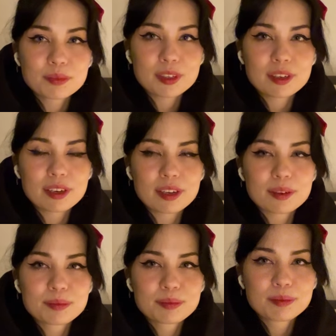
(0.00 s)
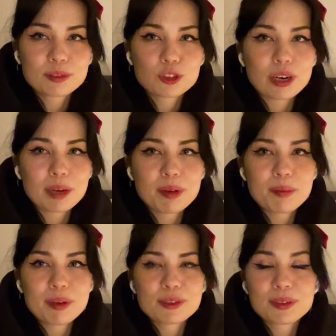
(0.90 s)
Gonna try
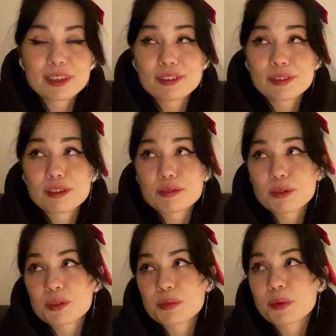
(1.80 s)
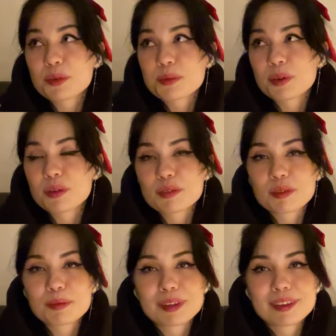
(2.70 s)
maybe in 2024 to post more
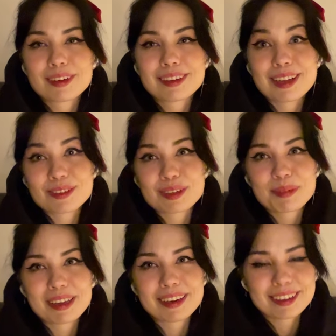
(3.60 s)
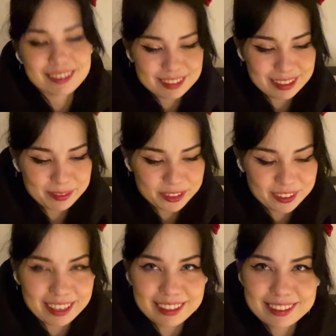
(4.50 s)
often, but that's on the planning. Let's see what
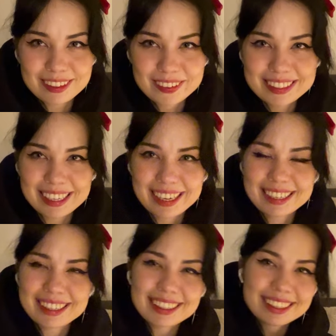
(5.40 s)
reality looks like.